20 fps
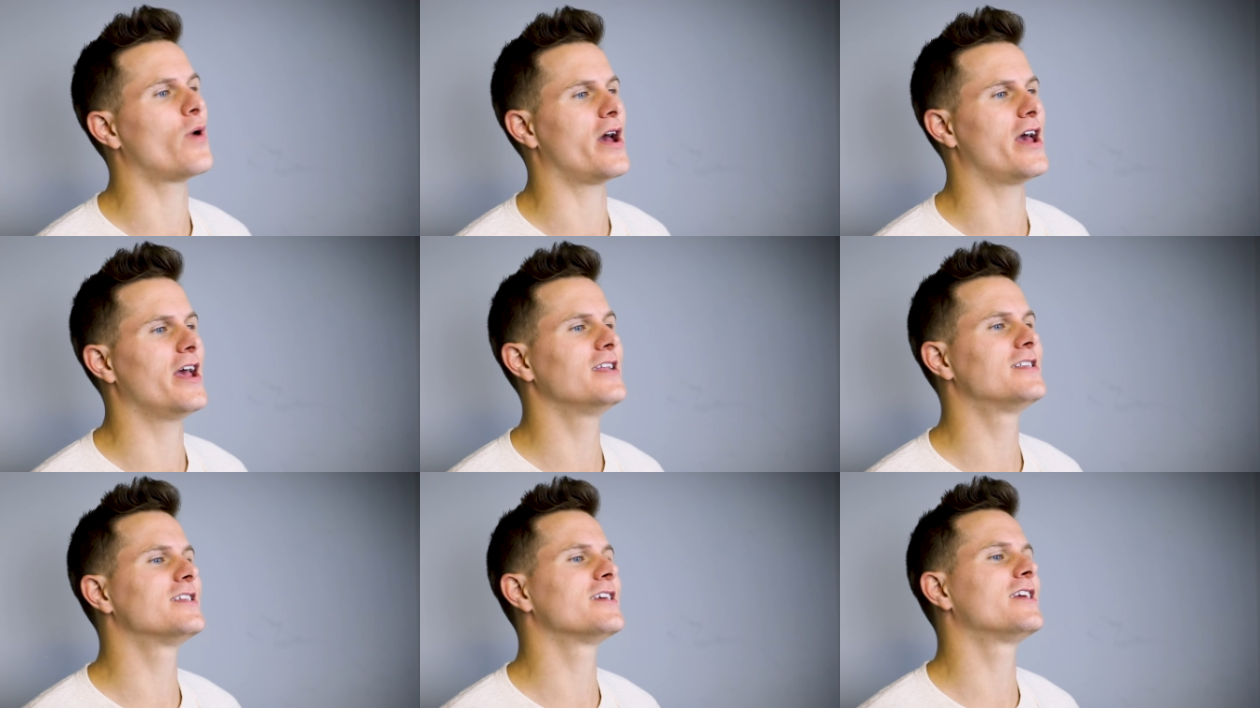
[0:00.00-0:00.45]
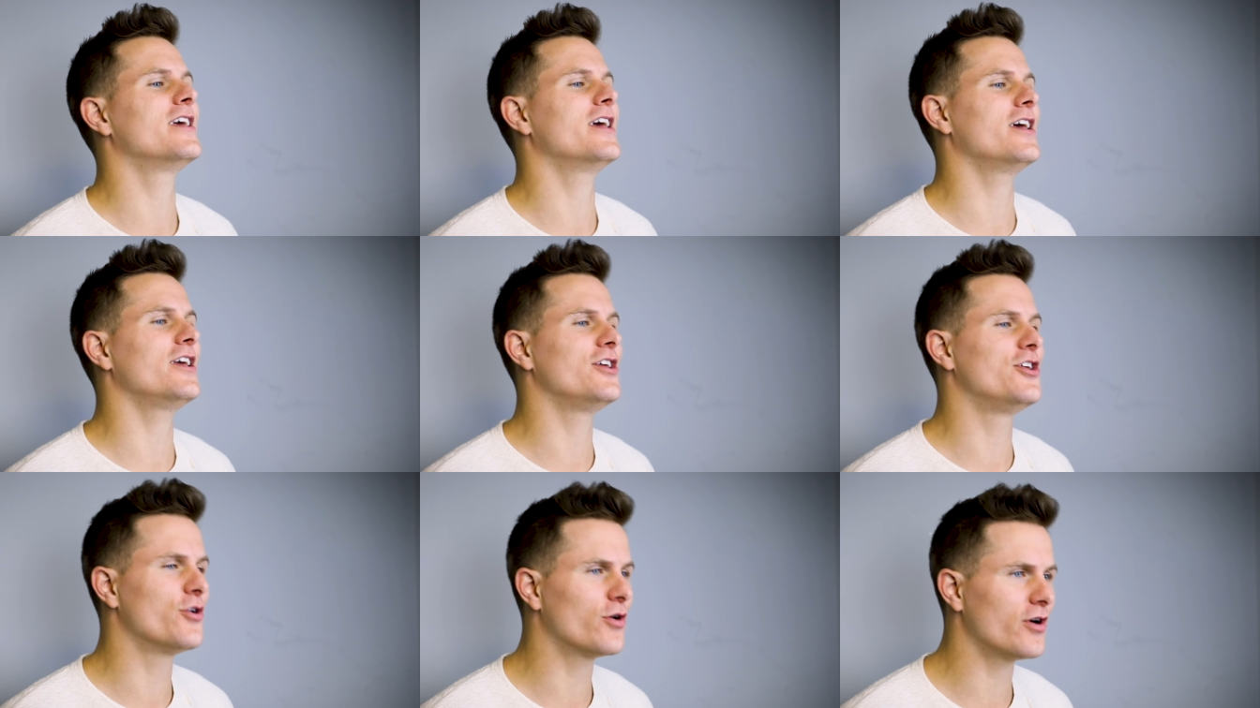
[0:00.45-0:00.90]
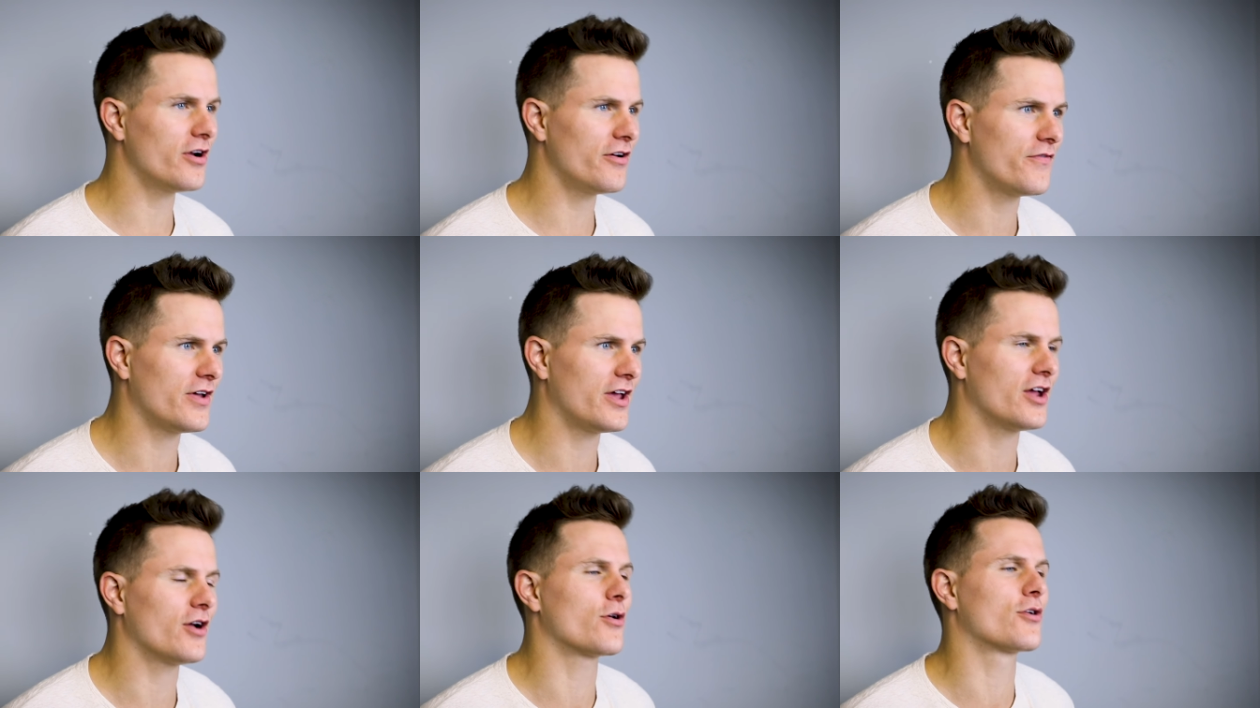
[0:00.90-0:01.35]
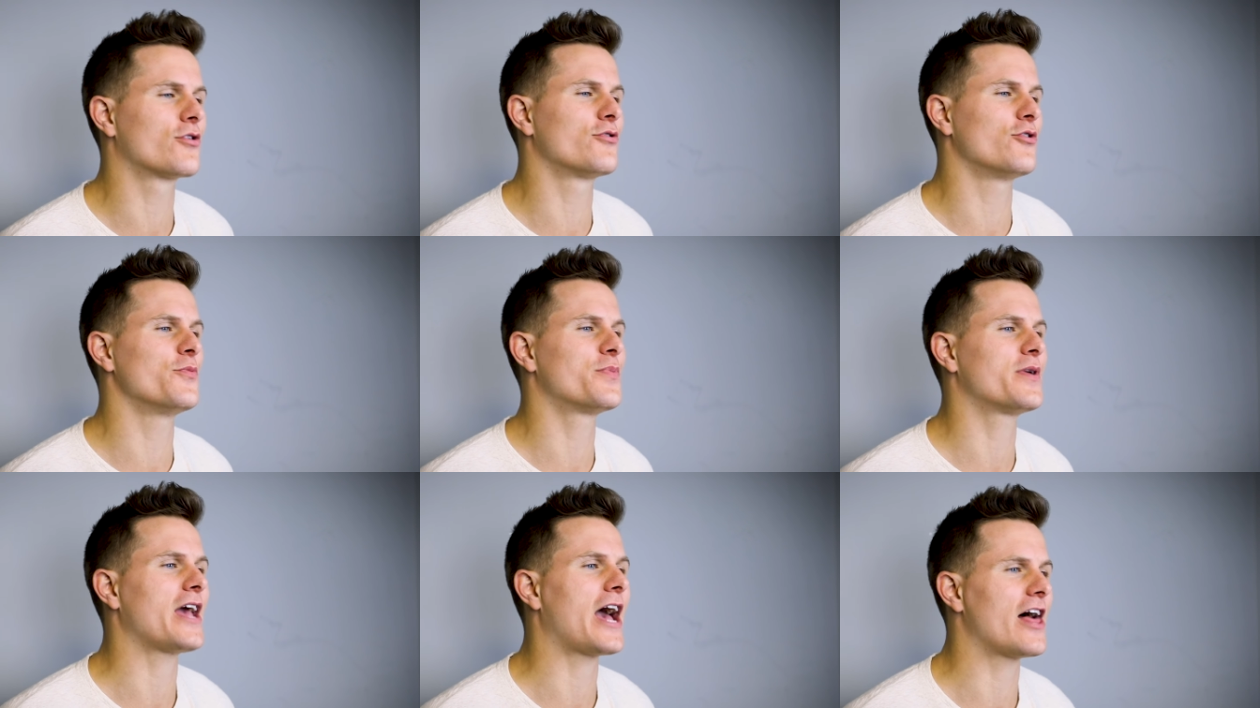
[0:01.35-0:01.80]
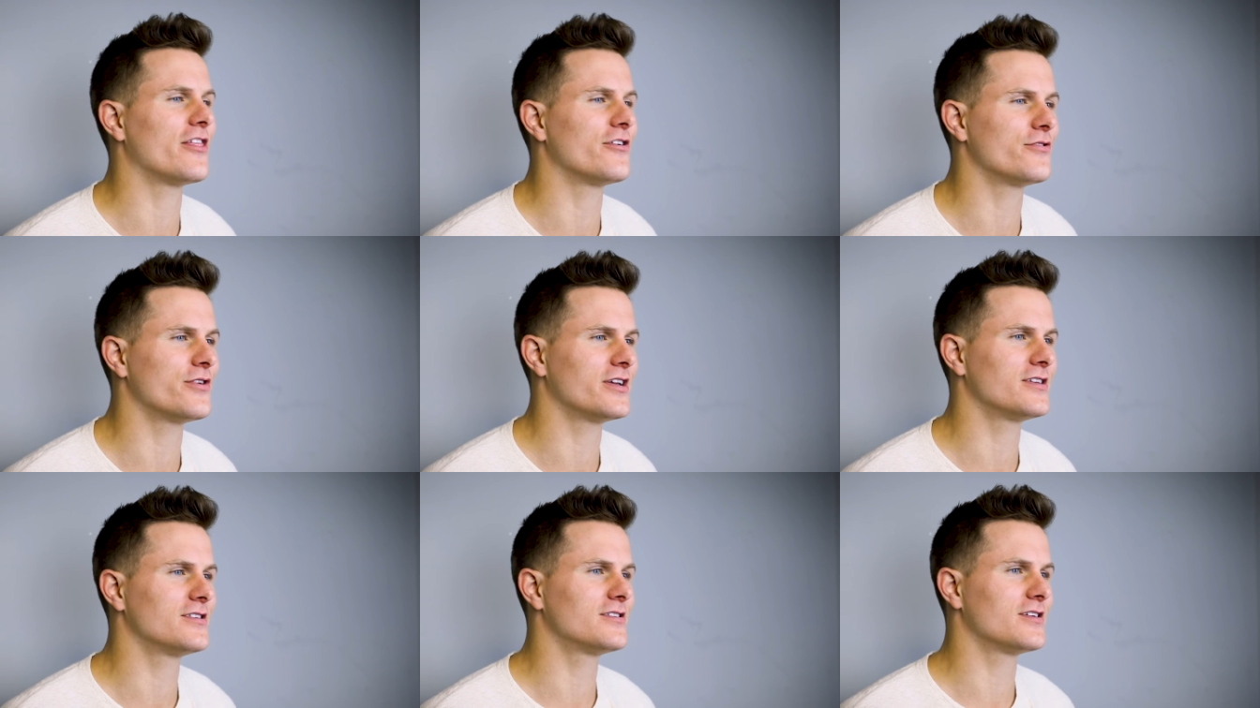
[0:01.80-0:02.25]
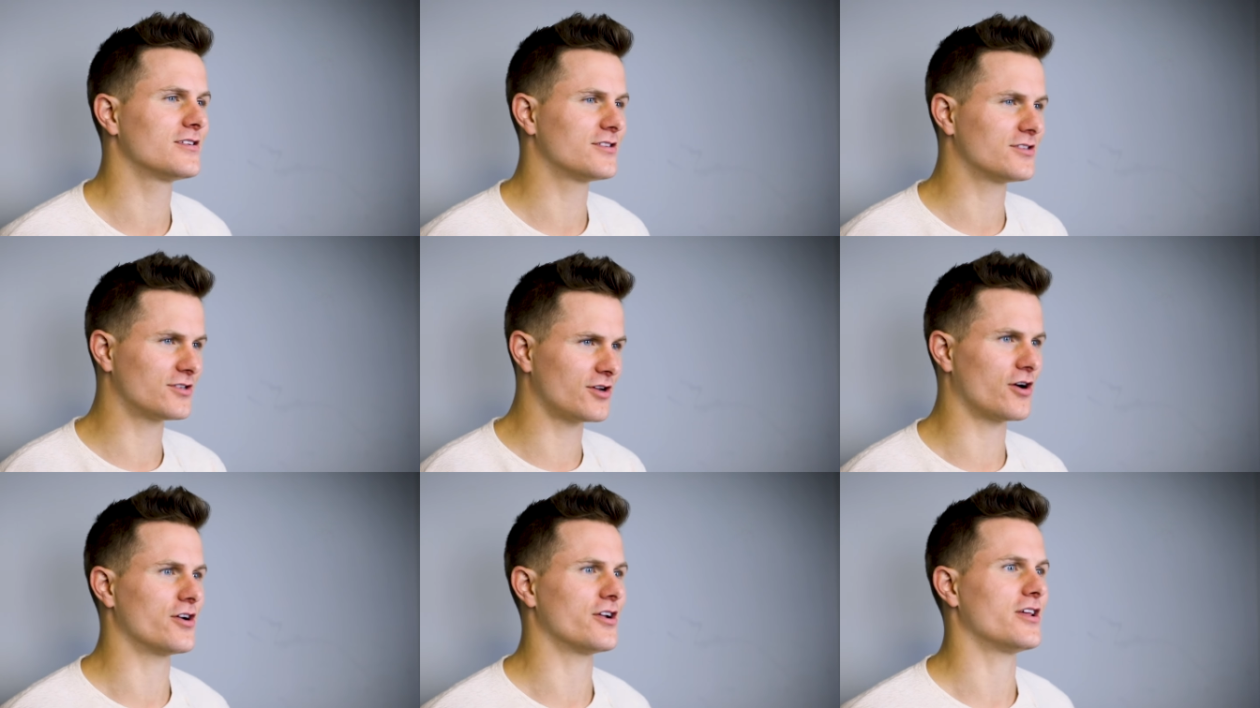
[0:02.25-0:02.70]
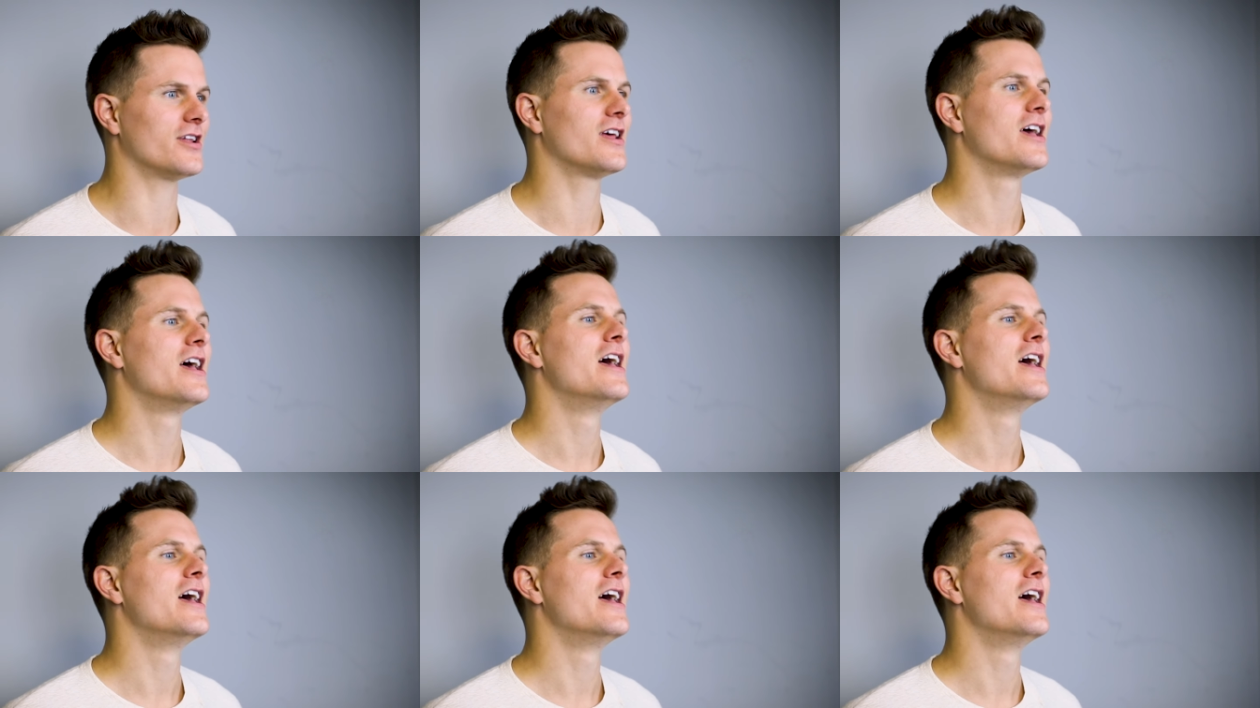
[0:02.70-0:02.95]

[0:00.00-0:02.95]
way to get your event or group gatherings started.